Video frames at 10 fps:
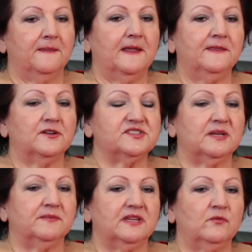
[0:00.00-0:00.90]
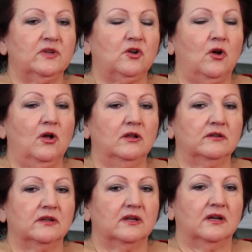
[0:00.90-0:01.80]
Then there's something we
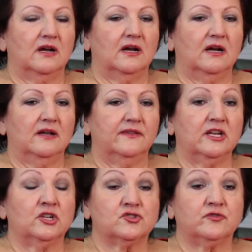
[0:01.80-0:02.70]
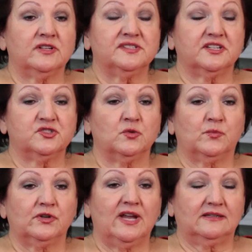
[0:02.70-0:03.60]
call uh, the intrinsic
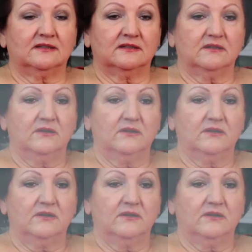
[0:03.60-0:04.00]
supernatant.